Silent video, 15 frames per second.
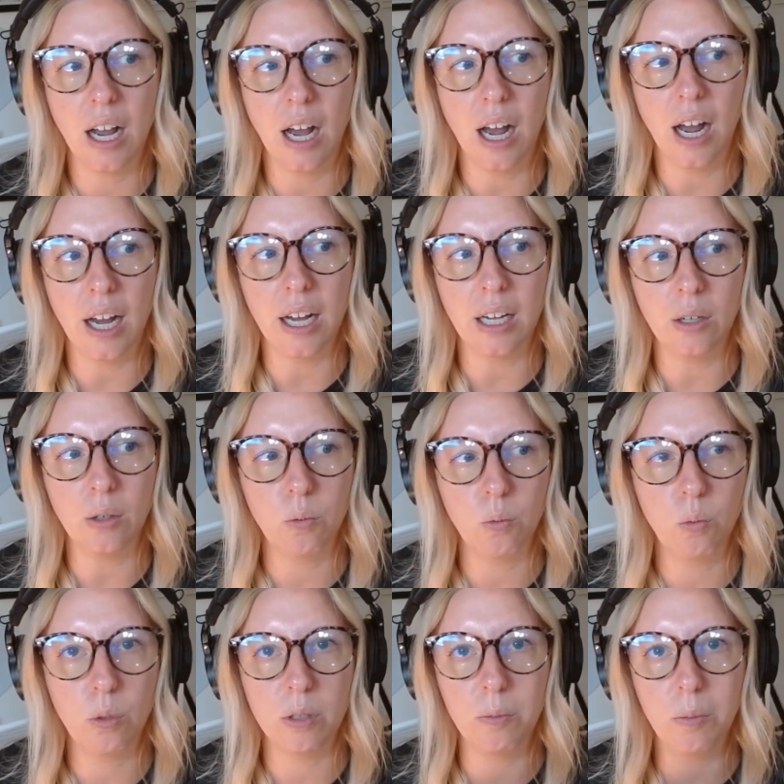I
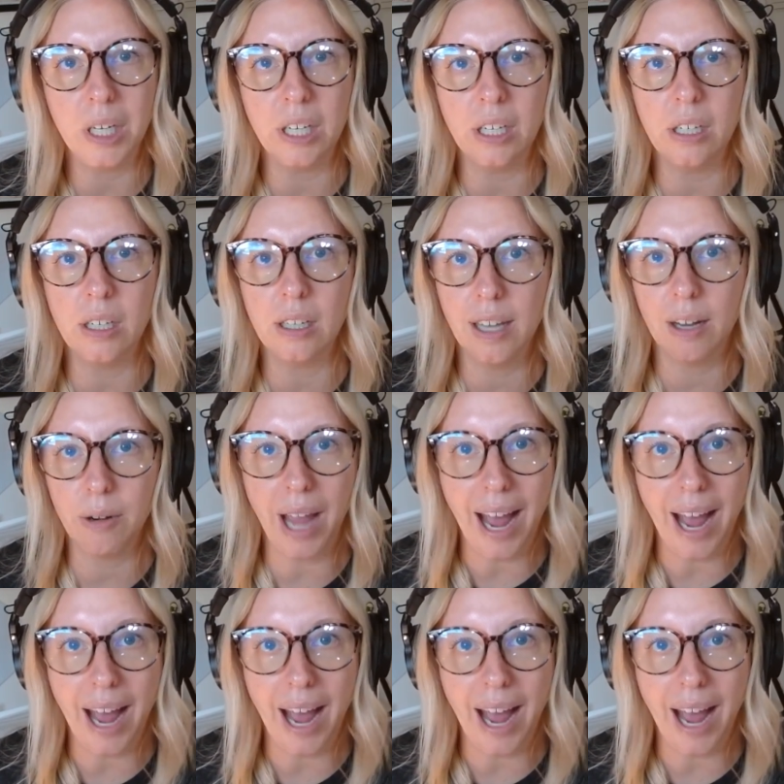would be allowed